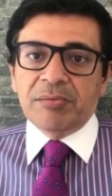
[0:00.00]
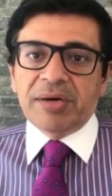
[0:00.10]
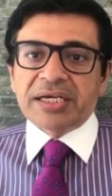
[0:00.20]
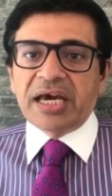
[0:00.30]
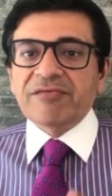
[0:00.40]

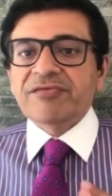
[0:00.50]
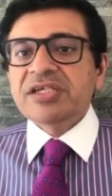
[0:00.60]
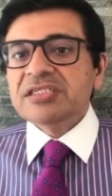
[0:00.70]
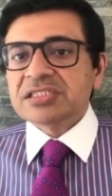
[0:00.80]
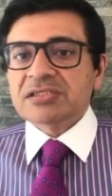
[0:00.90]
but I have
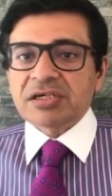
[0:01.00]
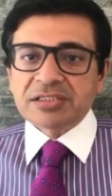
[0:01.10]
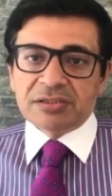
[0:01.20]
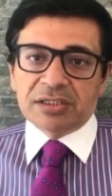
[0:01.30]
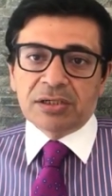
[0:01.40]

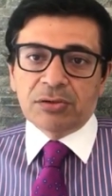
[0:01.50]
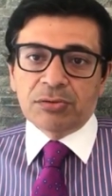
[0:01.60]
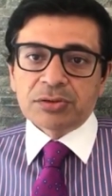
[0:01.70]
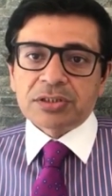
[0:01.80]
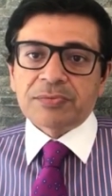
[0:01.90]
restructured the
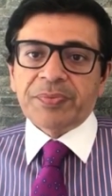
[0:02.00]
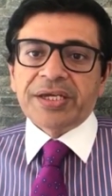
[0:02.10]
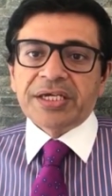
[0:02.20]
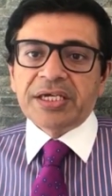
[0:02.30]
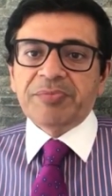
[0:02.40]
course,
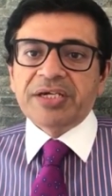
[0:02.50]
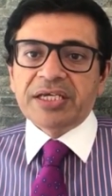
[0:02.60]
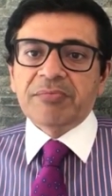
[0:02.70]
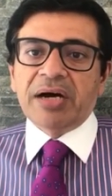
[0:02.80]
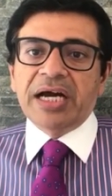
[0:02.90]
keeping
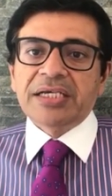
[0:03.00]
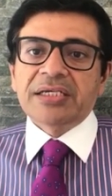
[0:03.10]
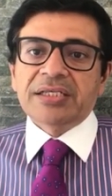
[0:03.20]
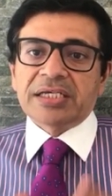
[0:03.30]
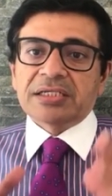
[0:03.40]
in
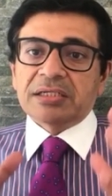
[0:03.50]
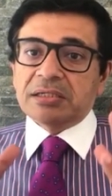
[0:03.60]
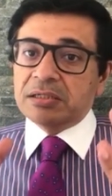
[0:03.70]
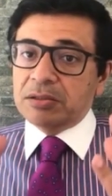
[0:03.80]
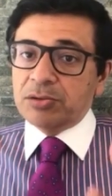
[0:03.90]
mind that
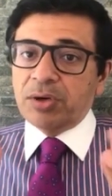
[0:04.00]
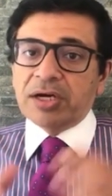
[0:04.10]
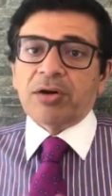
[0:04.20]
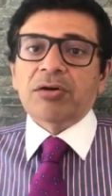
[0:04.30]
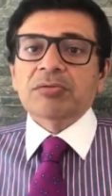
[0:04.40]
you
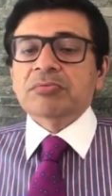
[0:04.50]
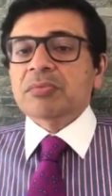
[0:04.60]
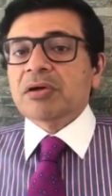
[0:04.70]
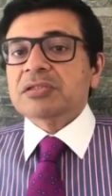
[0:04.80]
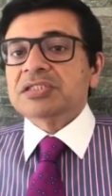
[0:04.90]
are all
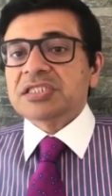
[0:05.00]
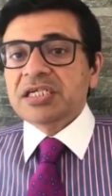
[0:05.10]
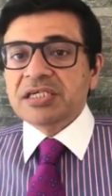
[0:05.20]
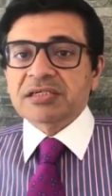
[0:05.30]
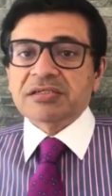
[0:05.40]

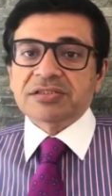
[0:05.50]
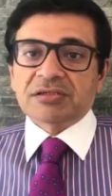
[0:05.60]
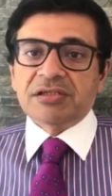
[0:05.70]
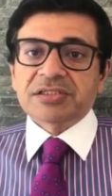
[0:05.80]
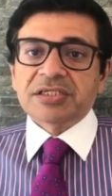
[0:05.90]
senior
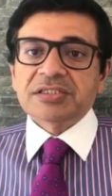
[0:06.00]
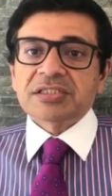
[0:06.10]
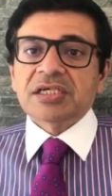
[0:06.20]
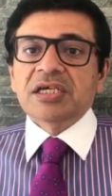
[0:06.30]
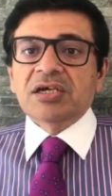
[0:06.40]

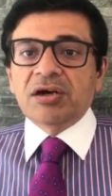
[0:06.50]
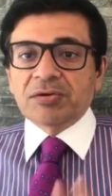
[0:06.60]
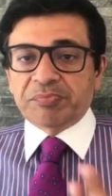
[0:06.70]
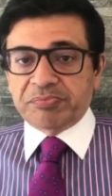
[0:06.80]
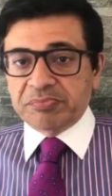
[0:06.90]
consultants
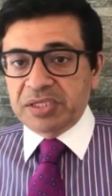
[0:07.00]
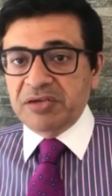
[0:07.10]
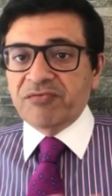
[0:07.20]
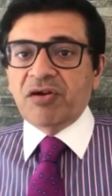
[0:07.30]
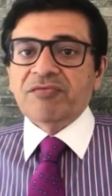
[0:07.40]
or
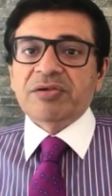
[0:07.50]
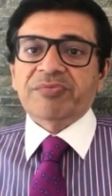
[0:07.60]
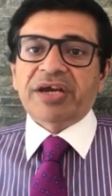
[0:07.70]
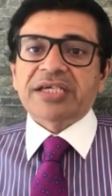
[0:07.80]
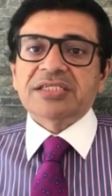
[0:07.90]
involved in
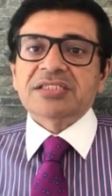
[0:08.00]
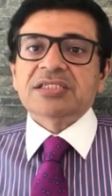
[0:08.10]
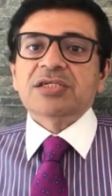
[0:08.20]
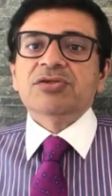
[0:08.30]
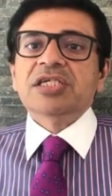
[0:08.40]

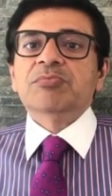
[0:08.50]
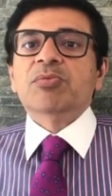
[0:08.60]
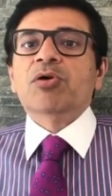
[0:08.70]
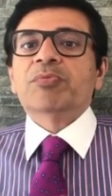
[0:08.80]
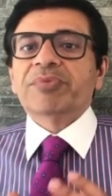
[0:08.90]
practice, you need
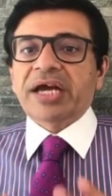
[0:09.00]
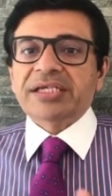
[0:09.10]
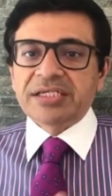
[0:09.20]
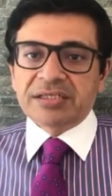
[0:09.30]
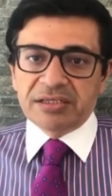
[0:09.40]
more
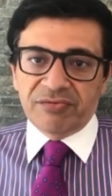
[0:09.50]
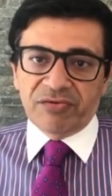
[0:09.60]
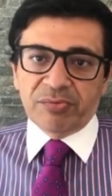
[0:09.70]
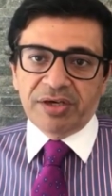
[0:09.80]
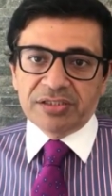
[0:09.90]
practical
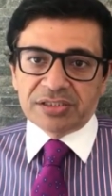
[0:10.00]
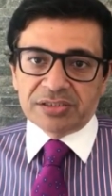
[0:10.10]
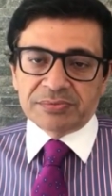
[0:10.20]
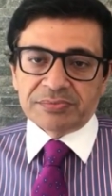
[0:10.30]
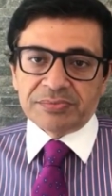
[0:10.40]

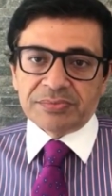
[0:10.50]
information.